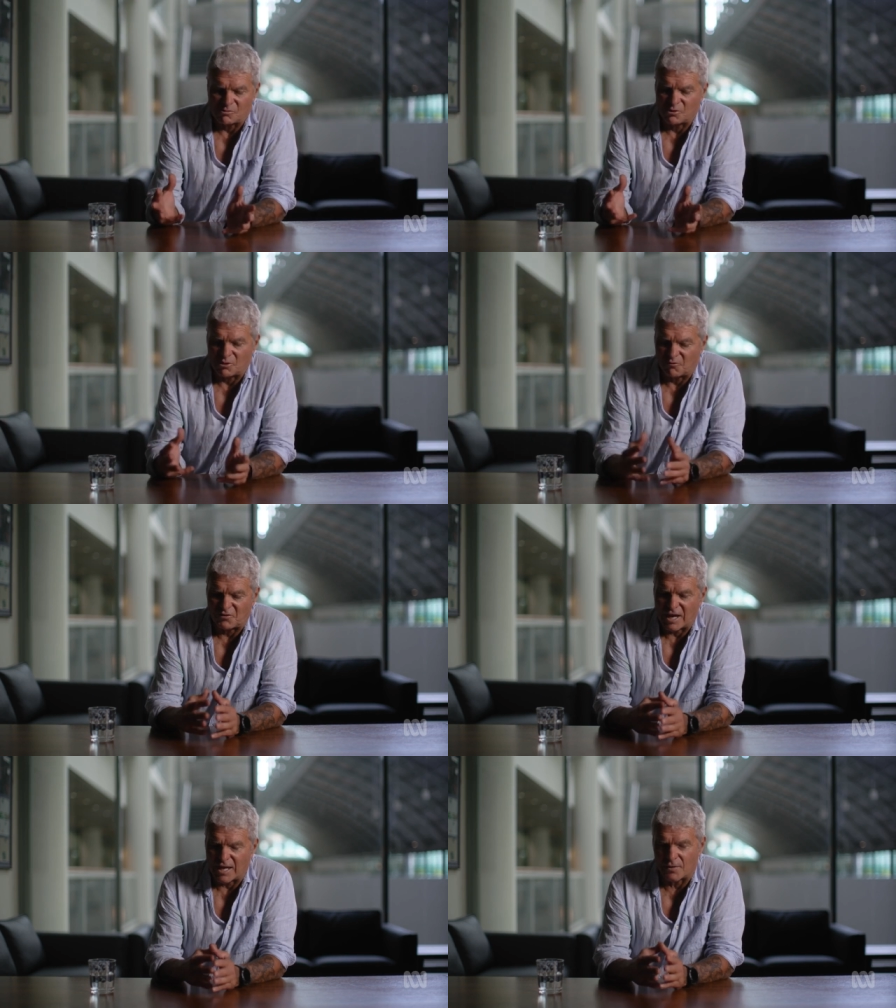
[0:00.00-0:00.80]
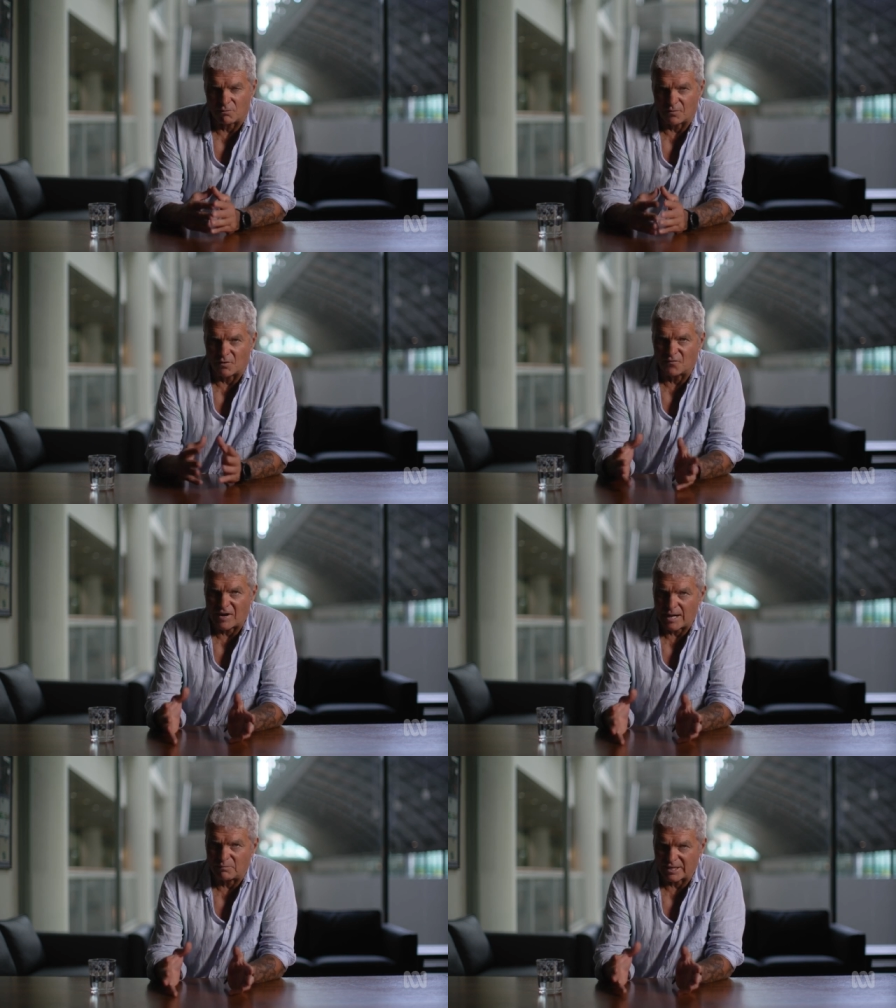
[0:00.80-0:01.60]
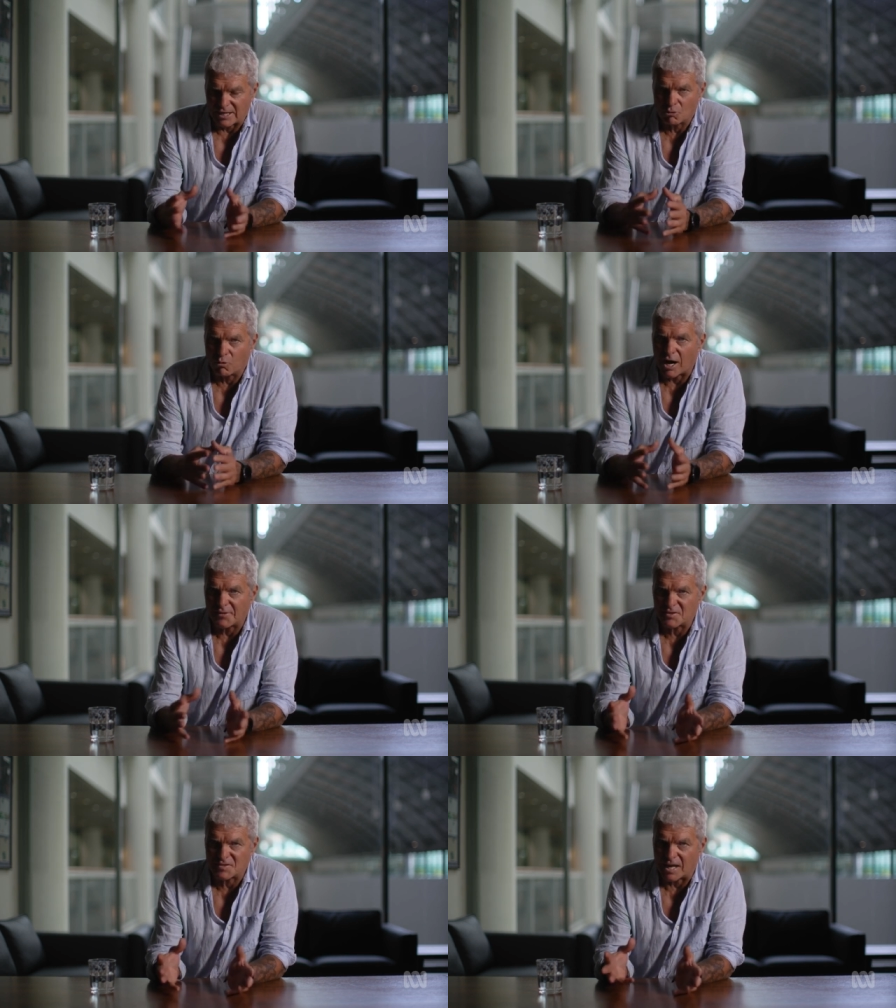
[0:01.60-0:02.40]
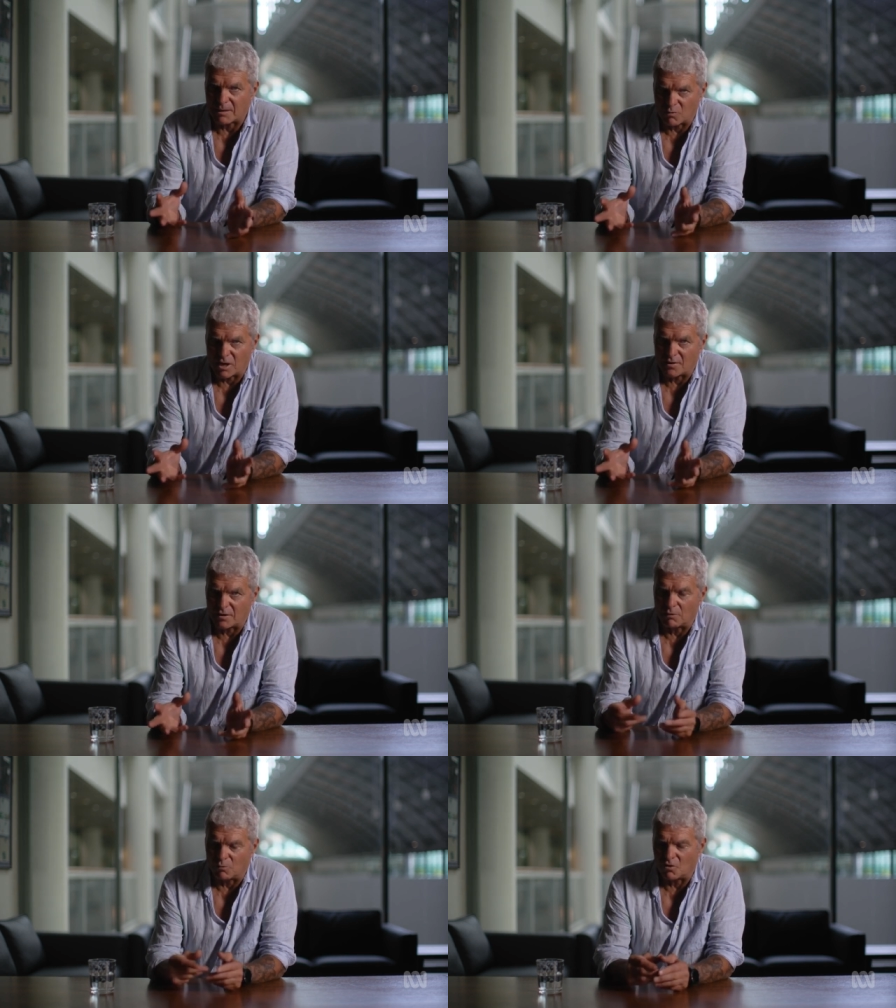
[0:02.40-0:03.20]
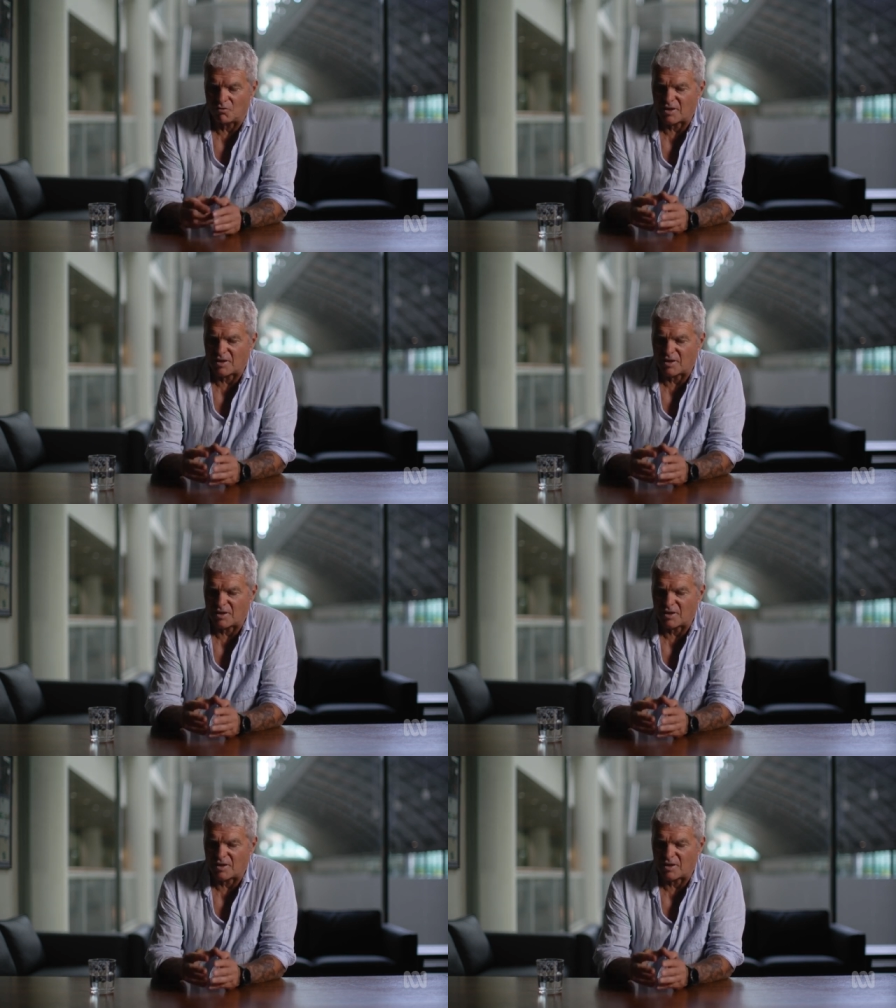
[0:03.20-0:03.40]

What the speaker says: the father of the family in quite the same way that I was